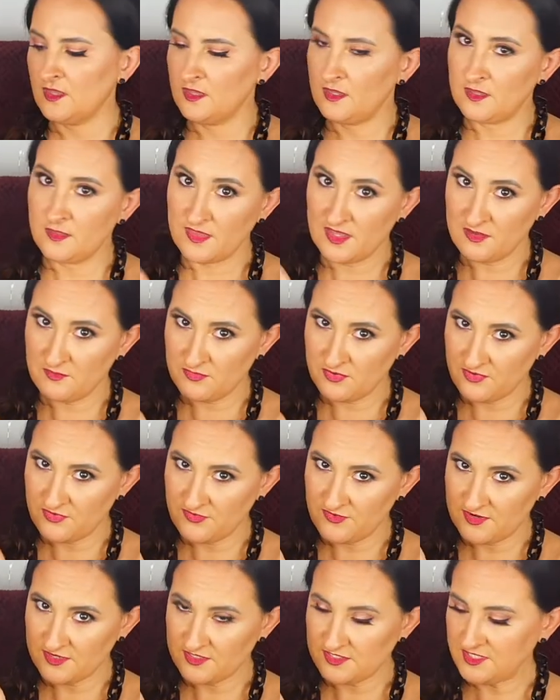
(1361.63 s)
Number
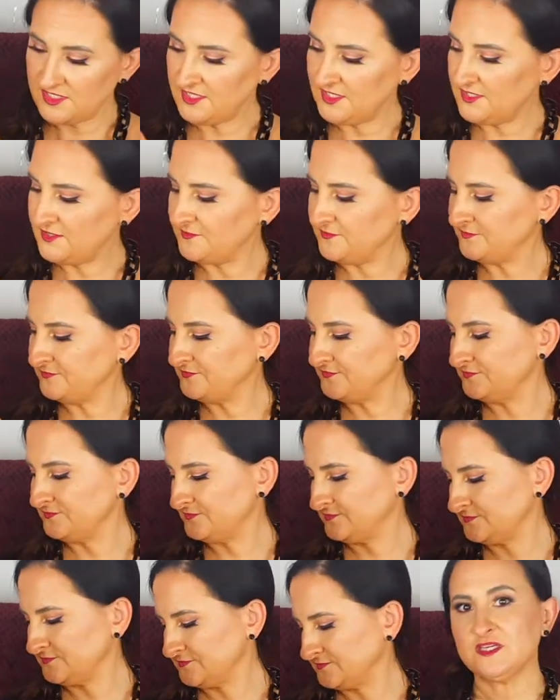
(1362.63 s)
13.
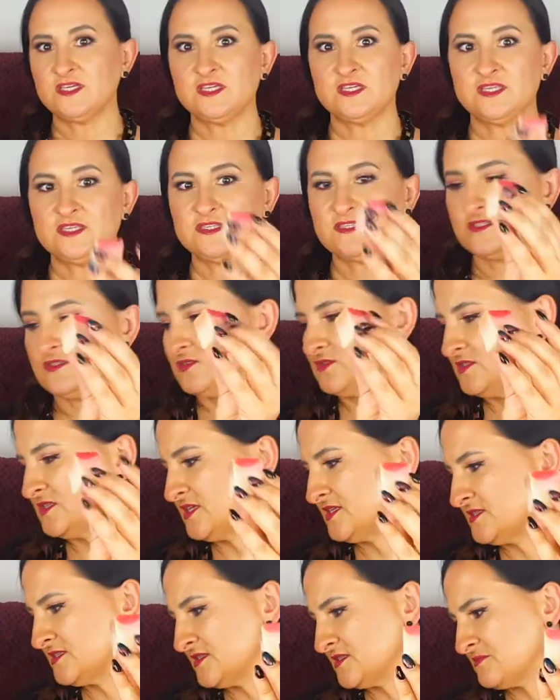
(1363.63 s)
So
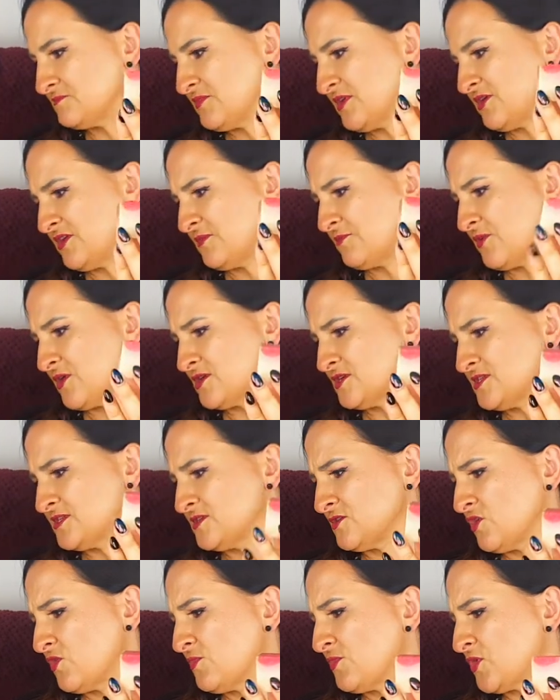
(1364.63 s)
this is Berry Bar
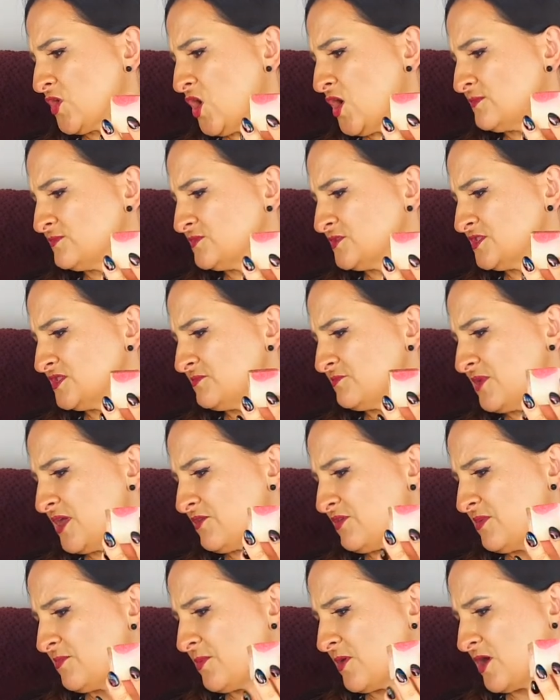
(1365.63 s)
Soap. Come to the
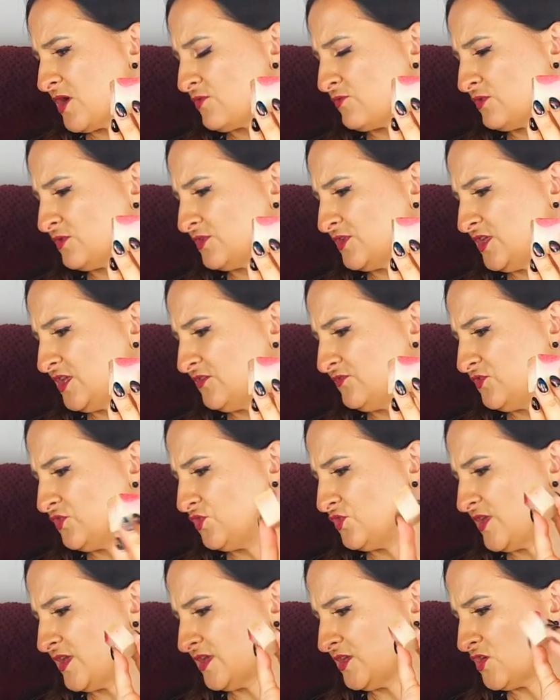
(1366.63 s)
Berry Bar will give you
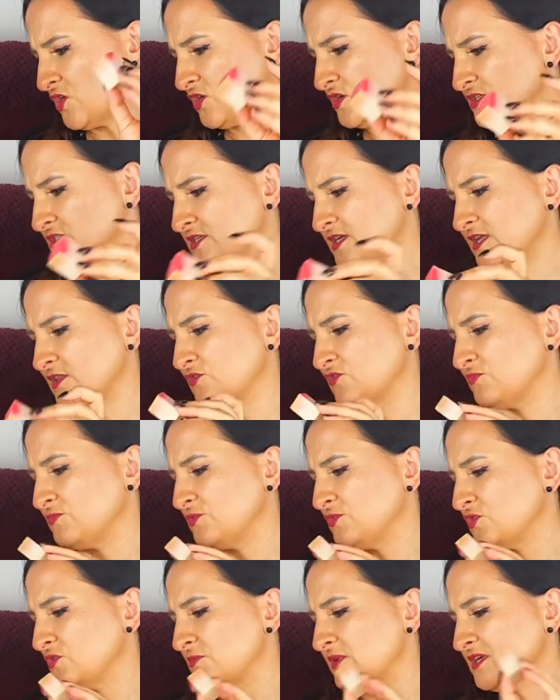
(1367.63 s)
a cocktail of
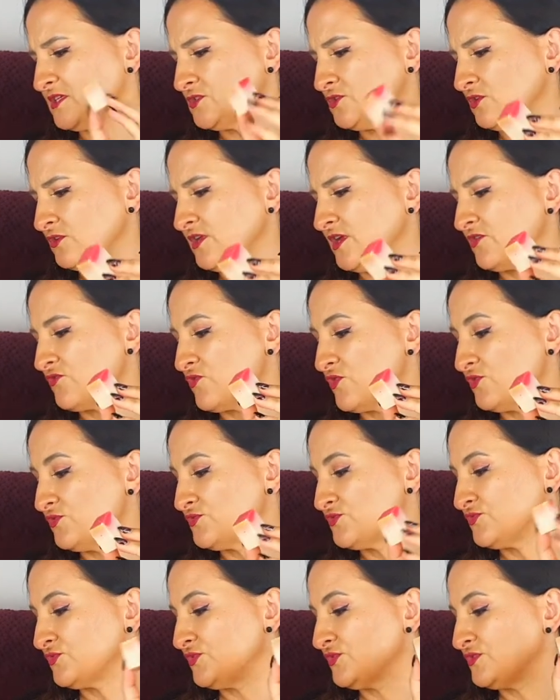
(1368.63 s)
pure magnolia,
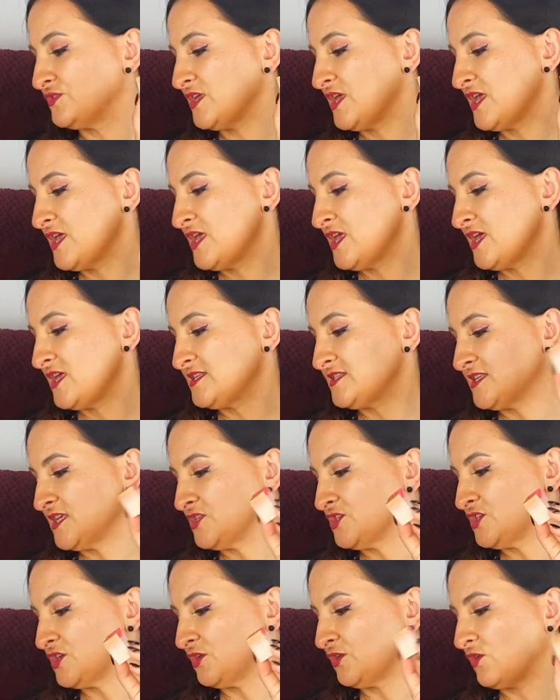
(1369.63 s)
rosewood,
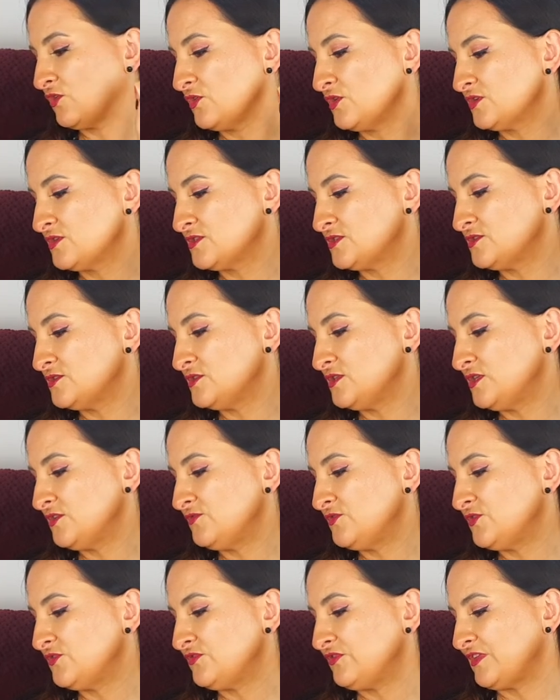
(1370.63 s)
essential oils to leave
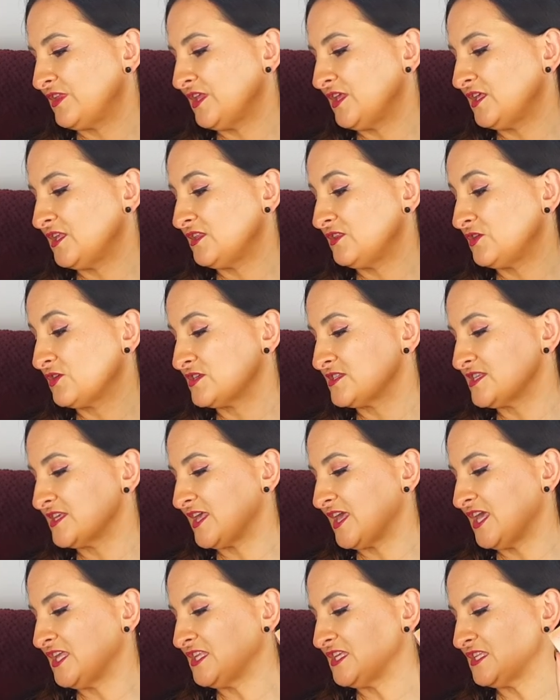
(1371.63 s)
you feeling
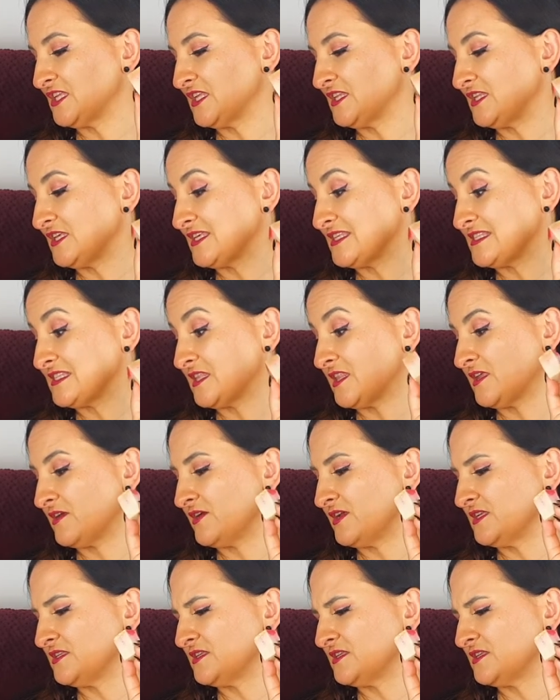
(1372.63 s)
intoxicated and exhilarated.